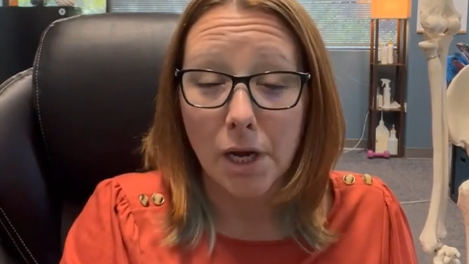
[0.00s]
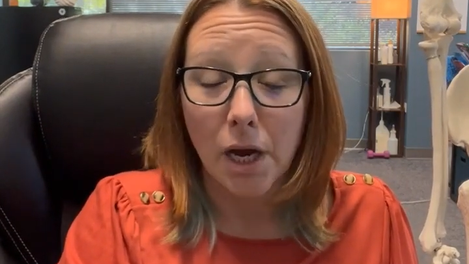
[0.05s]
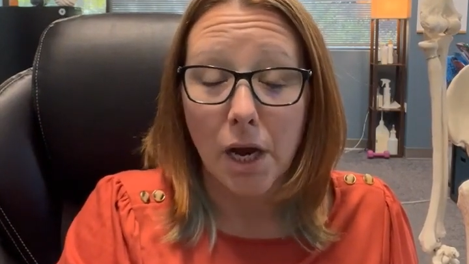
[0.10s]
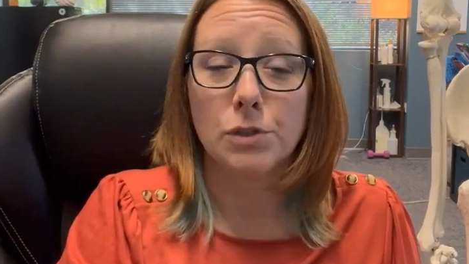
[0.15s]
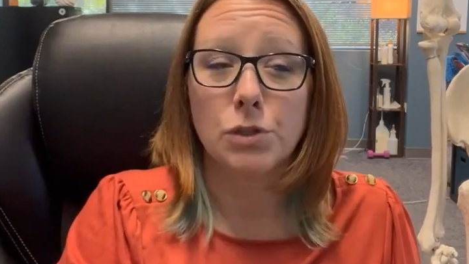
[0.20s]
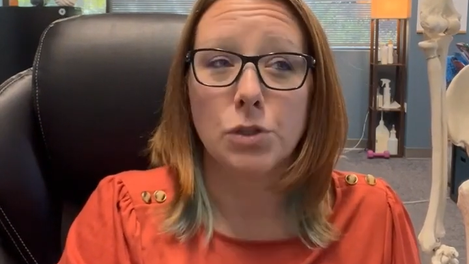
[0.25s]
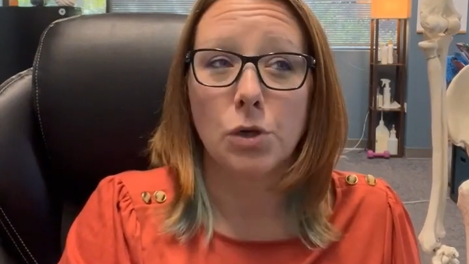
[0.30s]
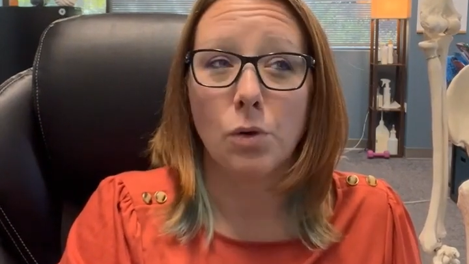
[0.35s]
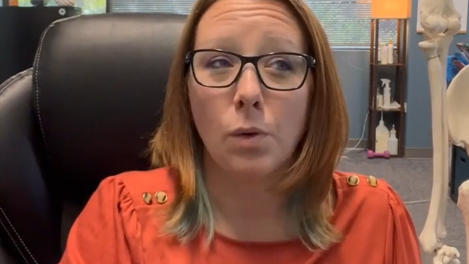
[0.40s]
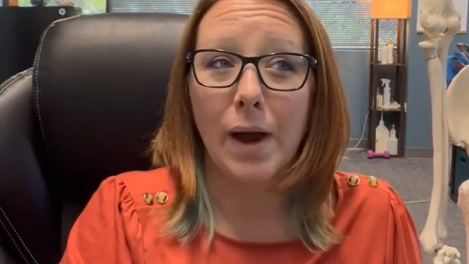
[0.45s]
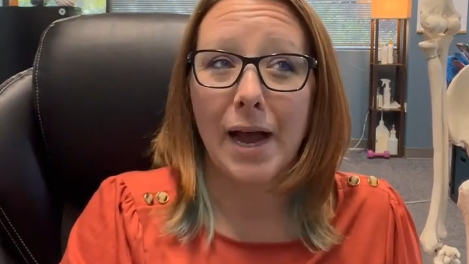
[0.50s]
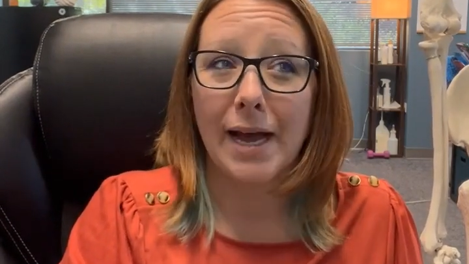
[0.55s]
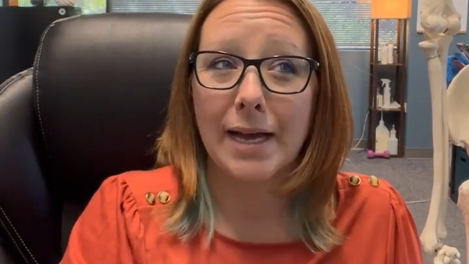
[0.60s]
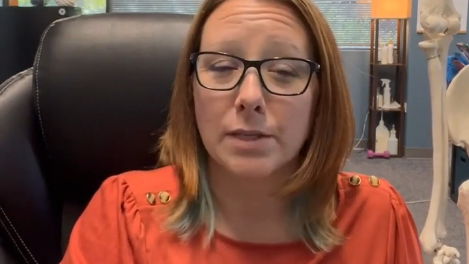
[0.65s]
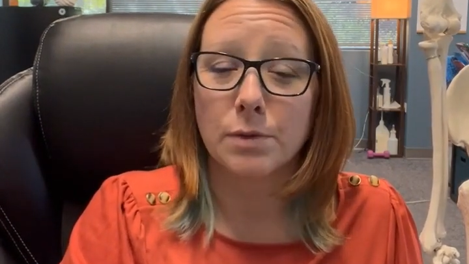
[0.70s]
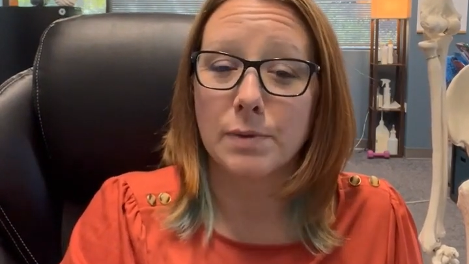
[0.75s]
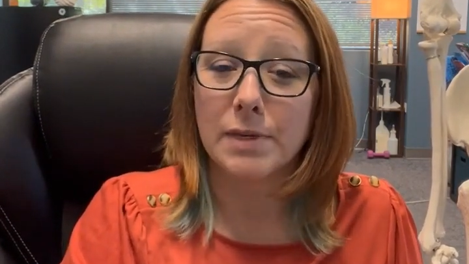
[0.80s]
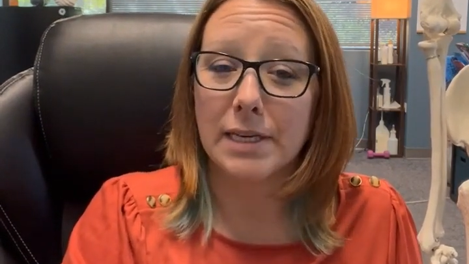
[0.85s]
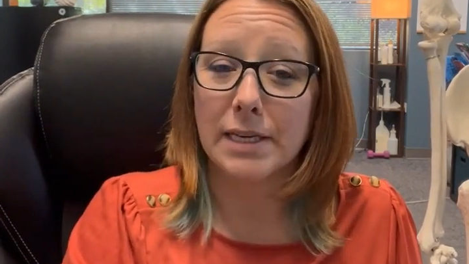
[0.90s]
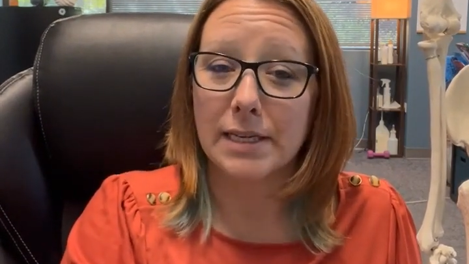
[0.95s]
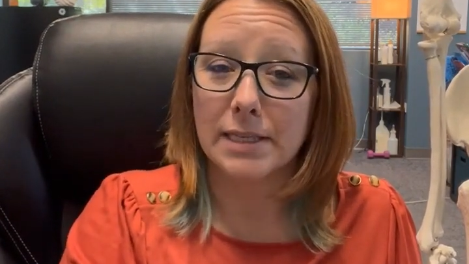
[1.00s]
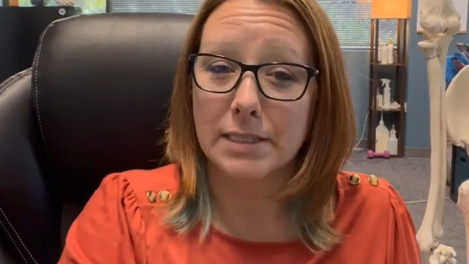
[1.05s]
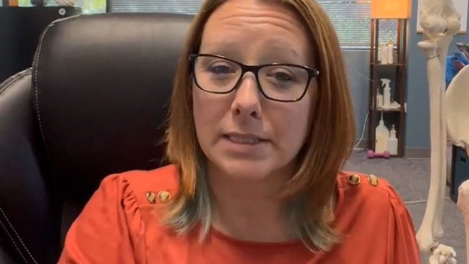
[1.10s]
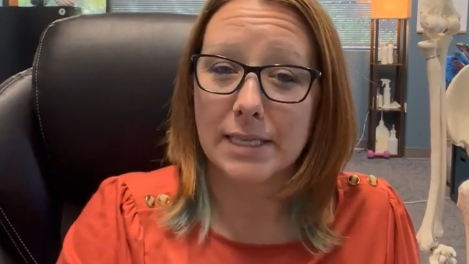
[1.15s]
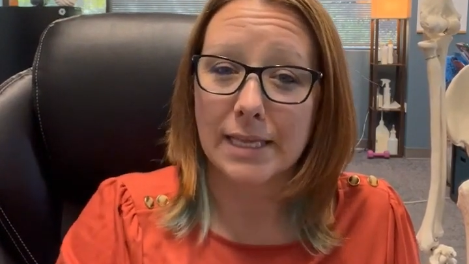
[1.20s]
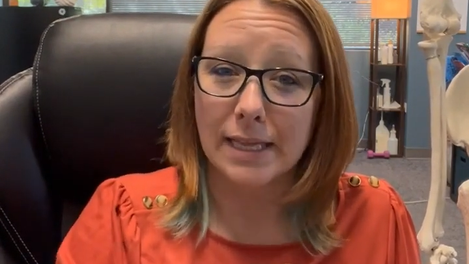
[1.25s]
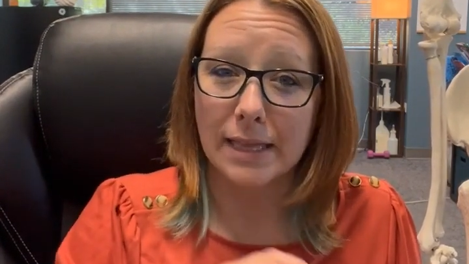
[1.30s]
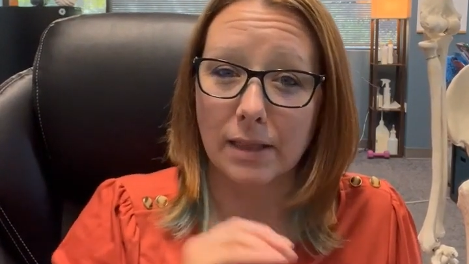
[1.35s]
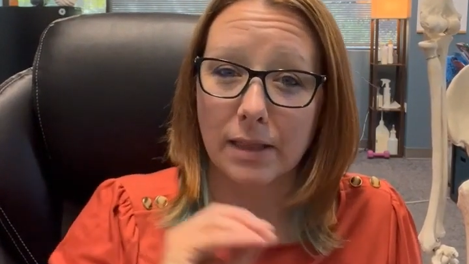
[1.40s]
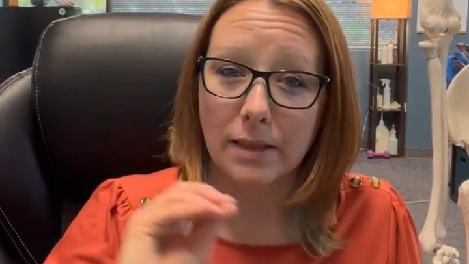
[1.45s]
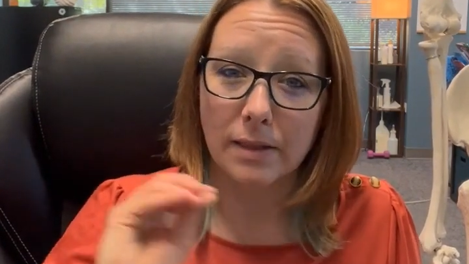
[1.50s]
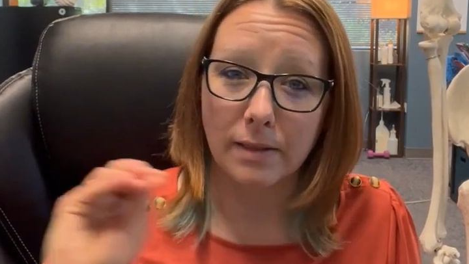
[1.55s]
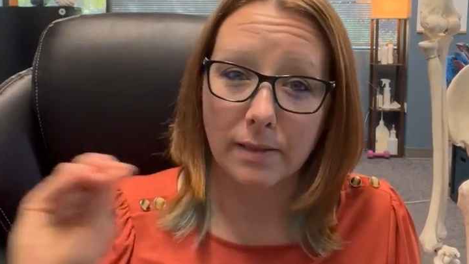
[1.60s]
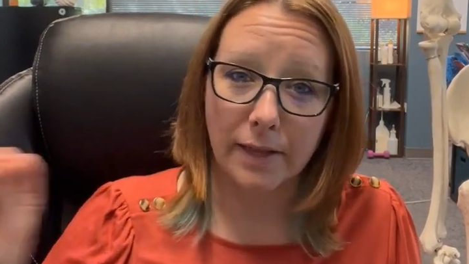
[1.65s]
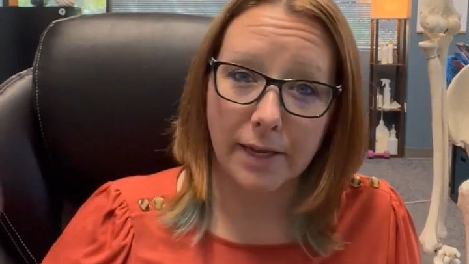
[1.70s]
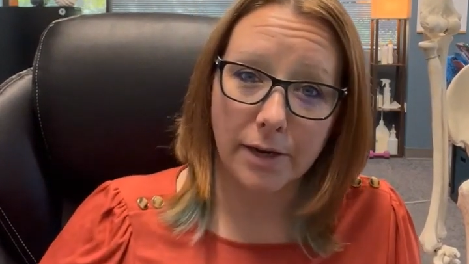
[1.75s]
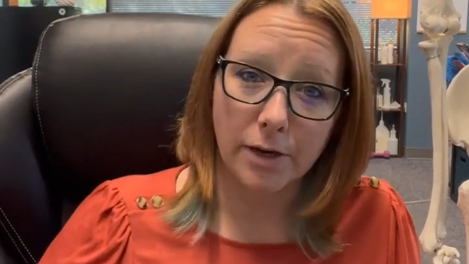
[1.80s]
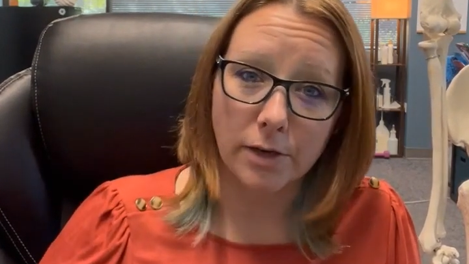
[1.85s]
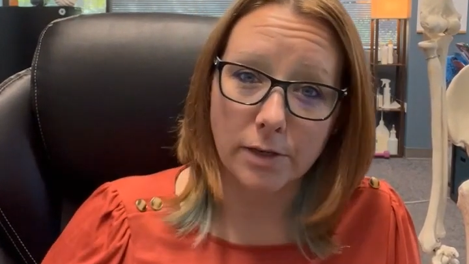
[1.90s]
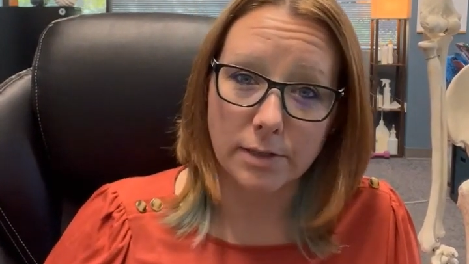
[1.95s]
So as we get into the
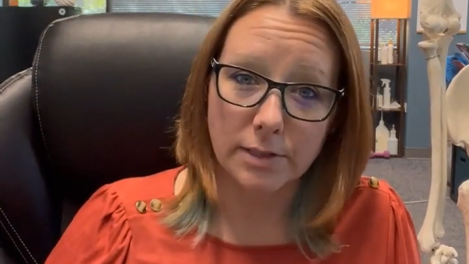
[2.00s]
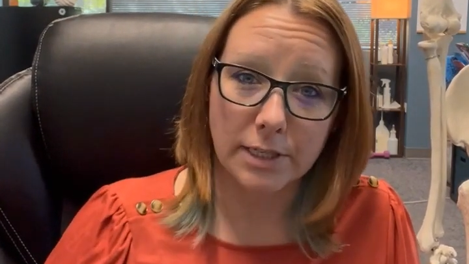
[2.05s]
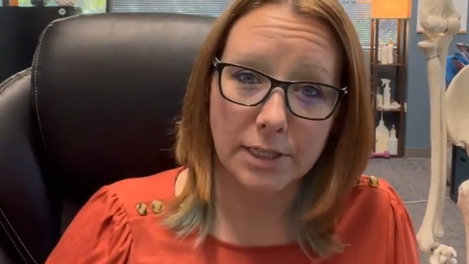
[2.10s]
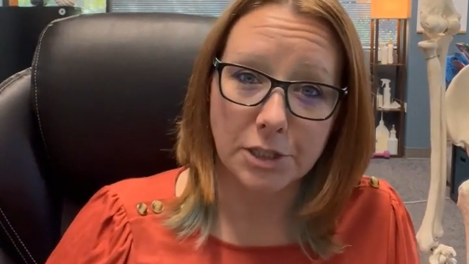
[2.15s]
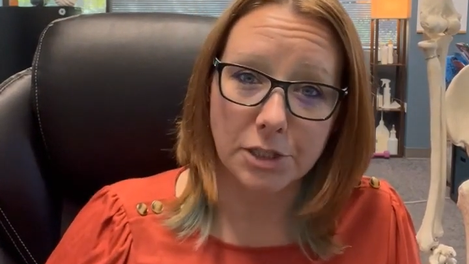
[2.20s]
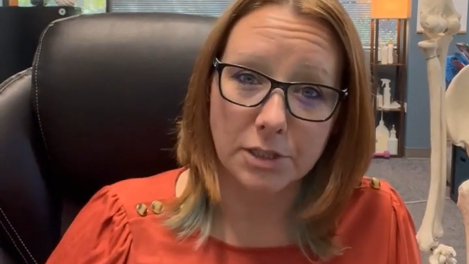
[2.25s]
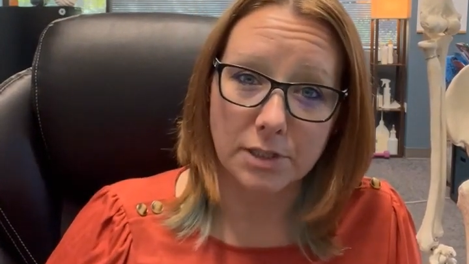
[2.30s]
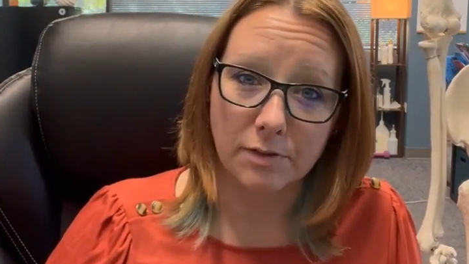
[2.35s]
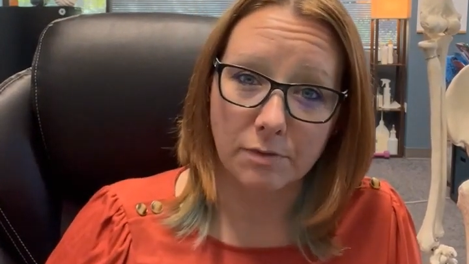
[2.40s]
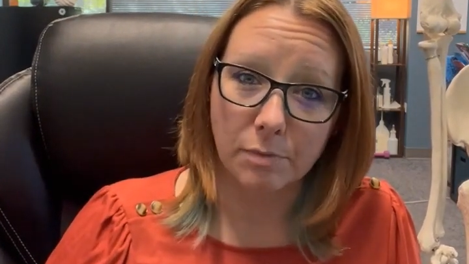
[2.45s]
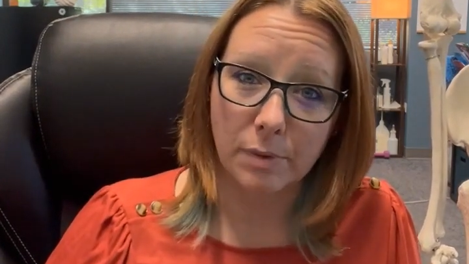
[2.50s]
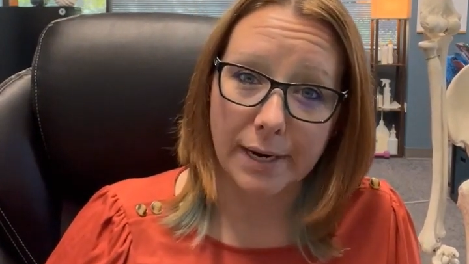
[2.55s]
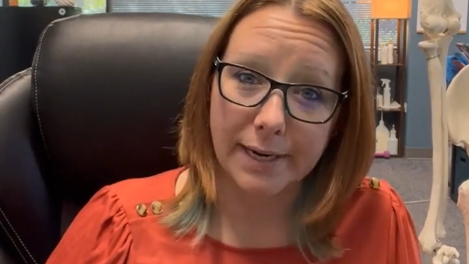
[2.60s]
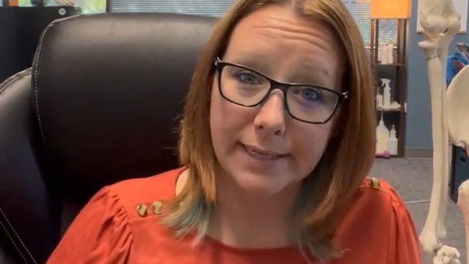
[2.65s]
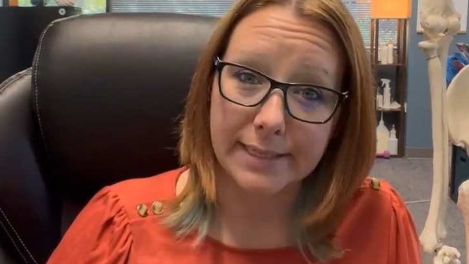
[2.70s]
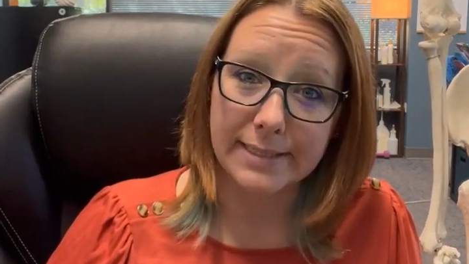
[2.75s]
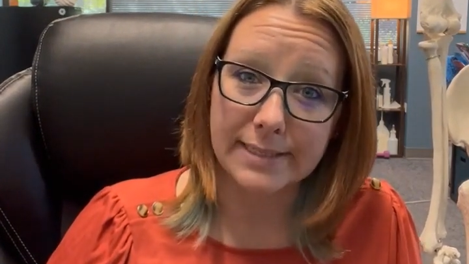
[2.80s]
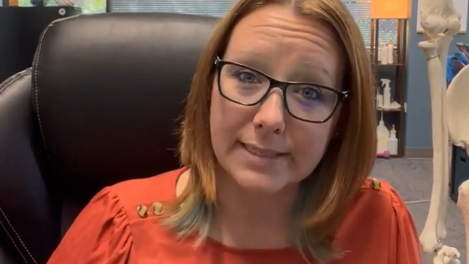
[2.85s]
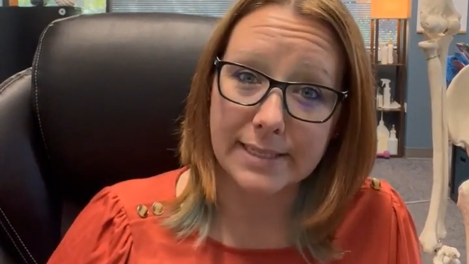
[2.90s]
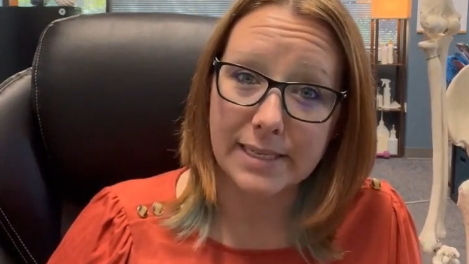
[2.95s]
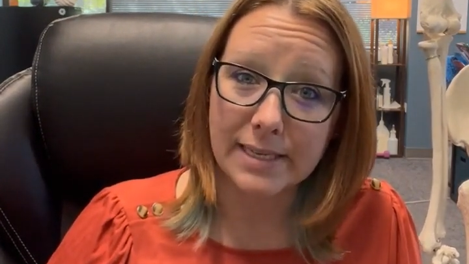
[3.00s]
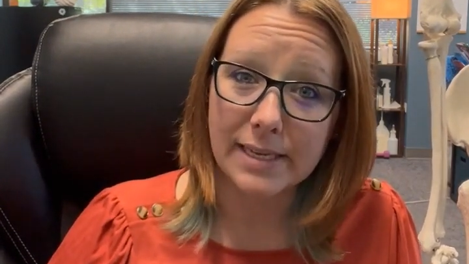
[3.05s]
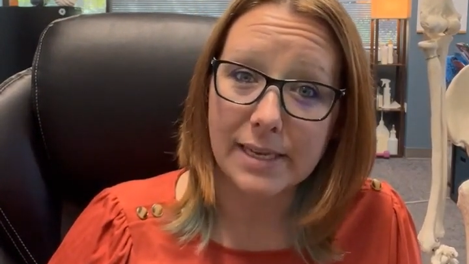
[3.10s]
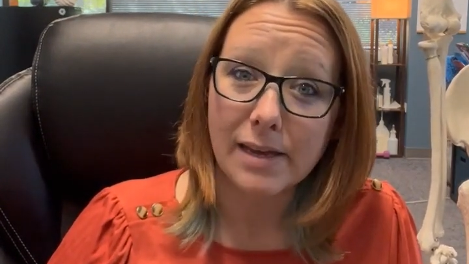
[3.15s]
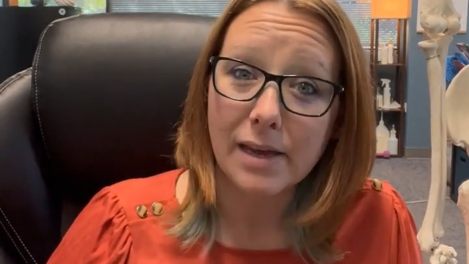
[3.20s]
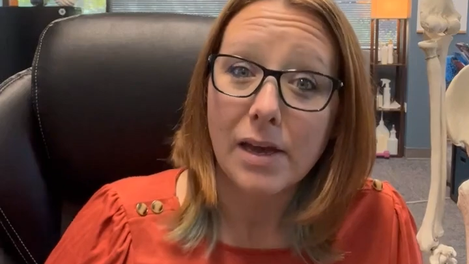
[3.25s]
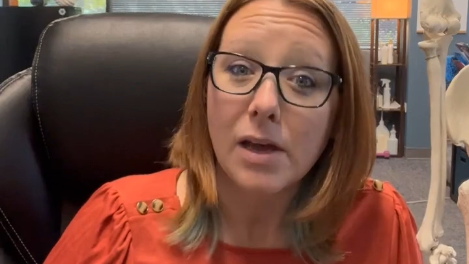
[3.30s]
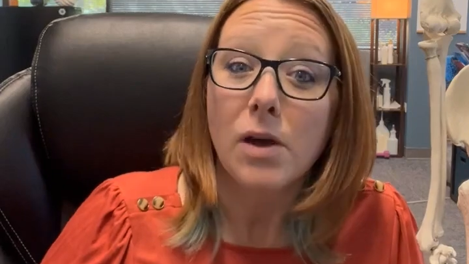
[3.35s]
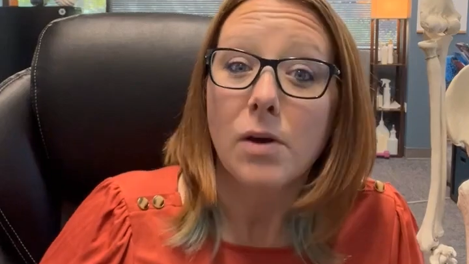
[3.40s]
later stages of pregnancy,